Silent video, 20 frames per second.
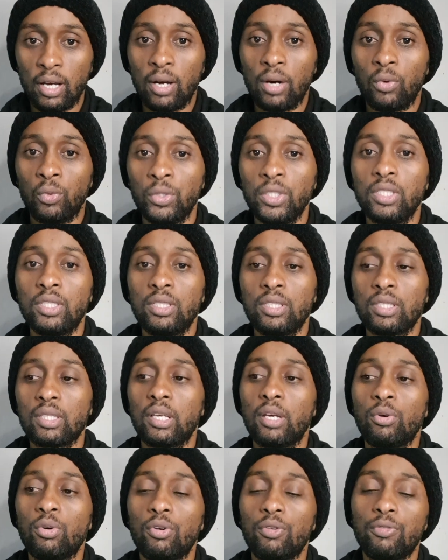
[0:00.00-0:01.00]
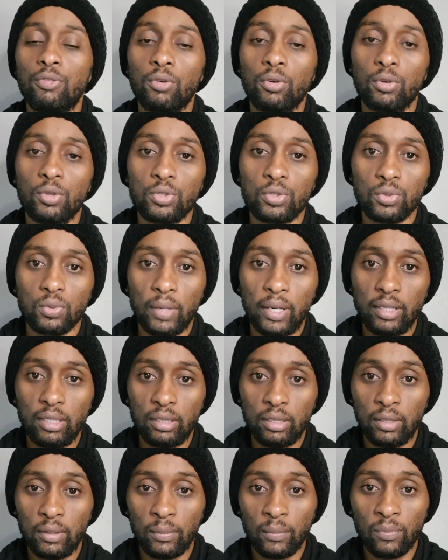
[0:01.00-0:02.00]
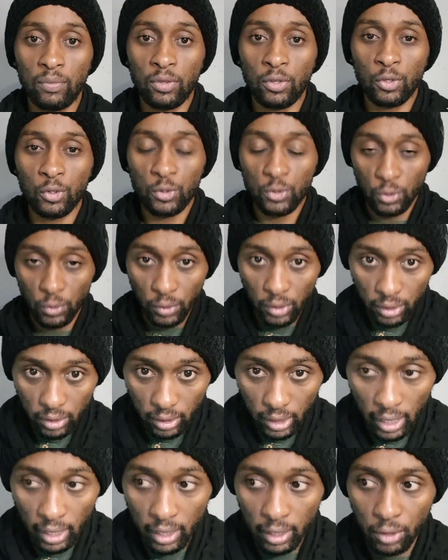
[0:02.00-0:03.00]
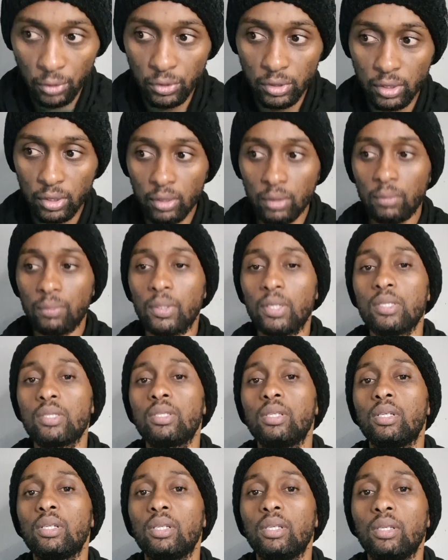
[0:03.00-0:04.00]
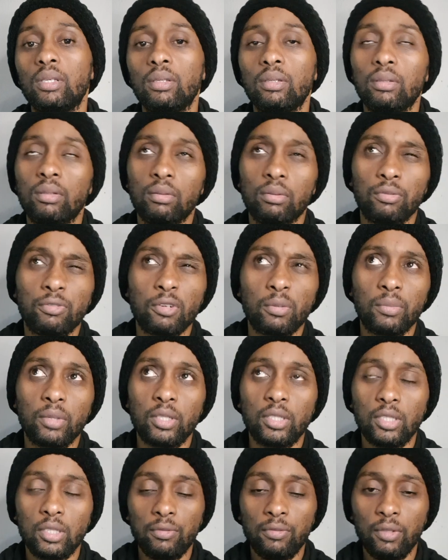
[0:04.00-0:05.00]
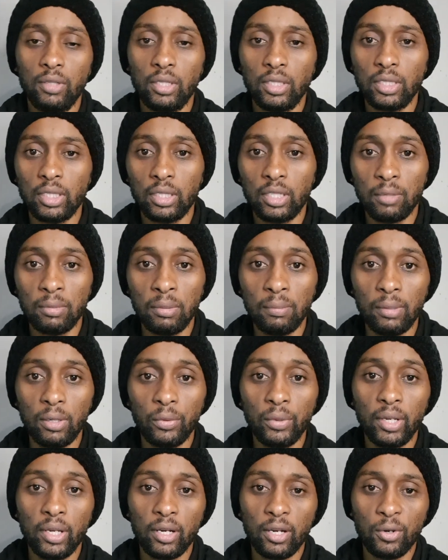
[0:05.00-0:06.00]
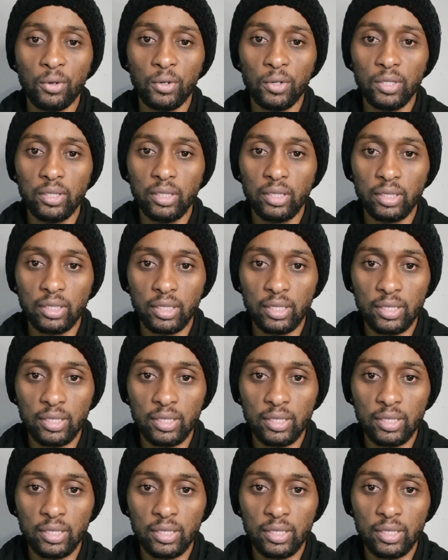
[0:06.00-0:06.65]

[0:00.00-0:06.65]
which cycle follows what. So with accounting, basically from the definition, remember we are recording